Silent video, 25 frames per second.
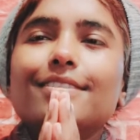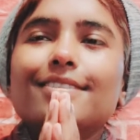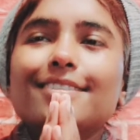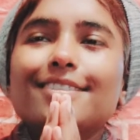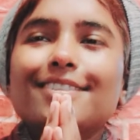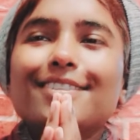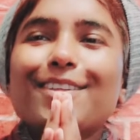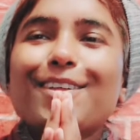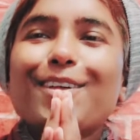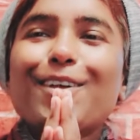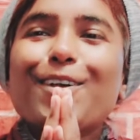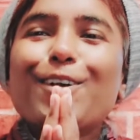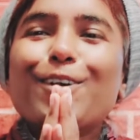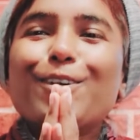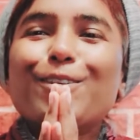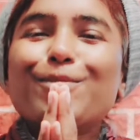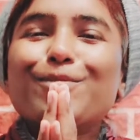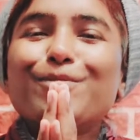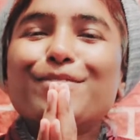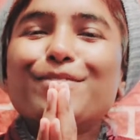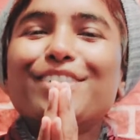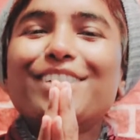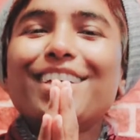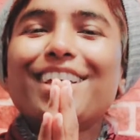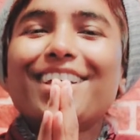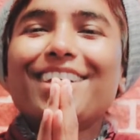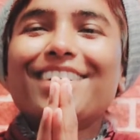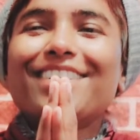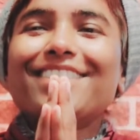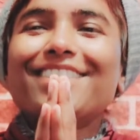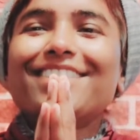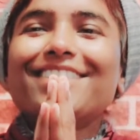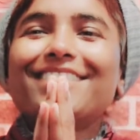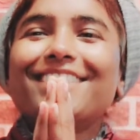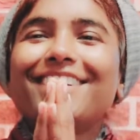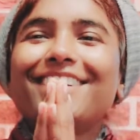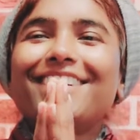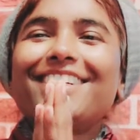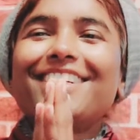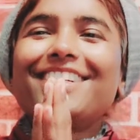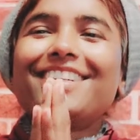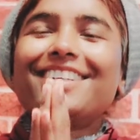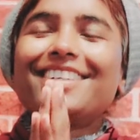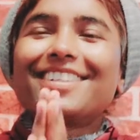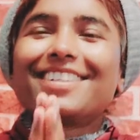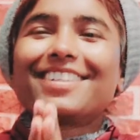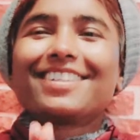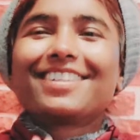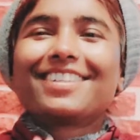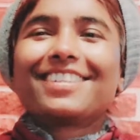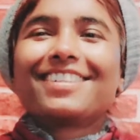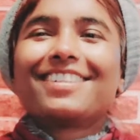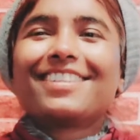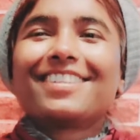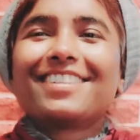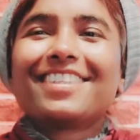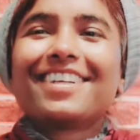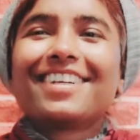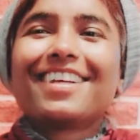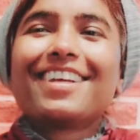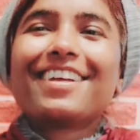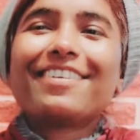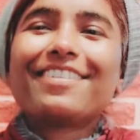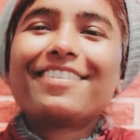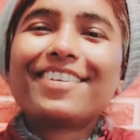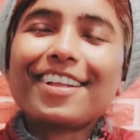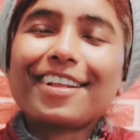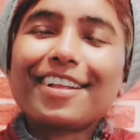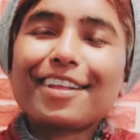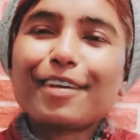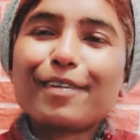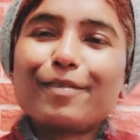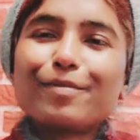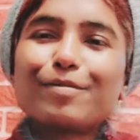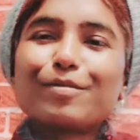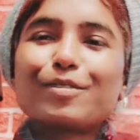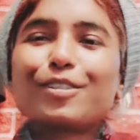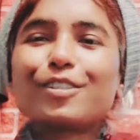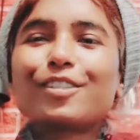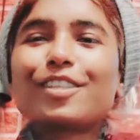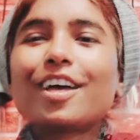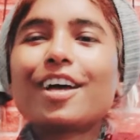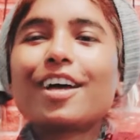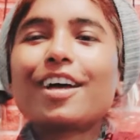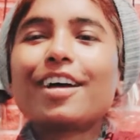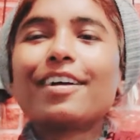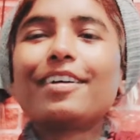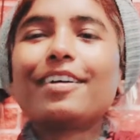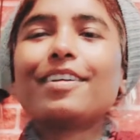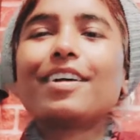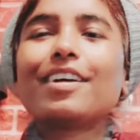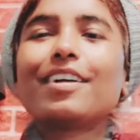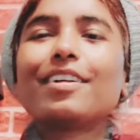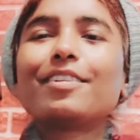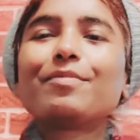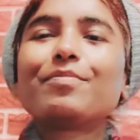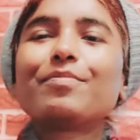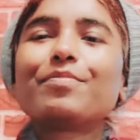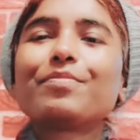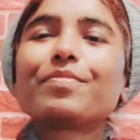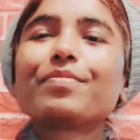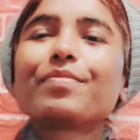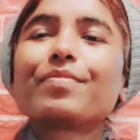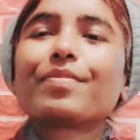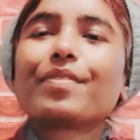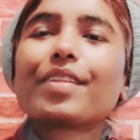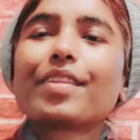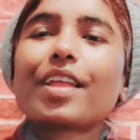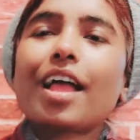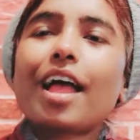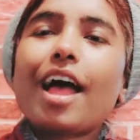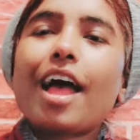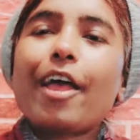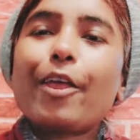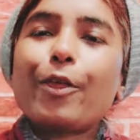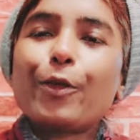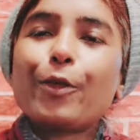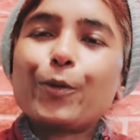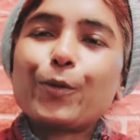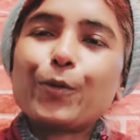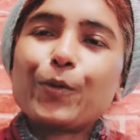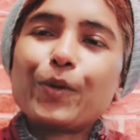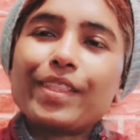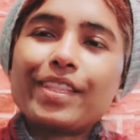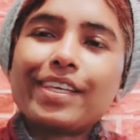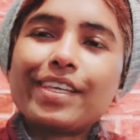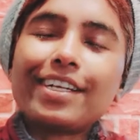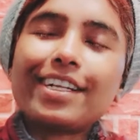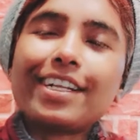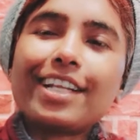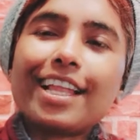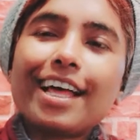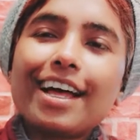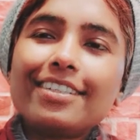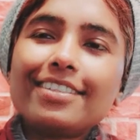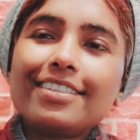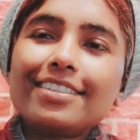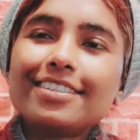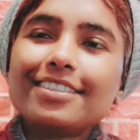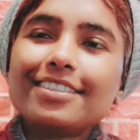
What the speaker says: Om Shanti. Welcome to the Ayurveda class.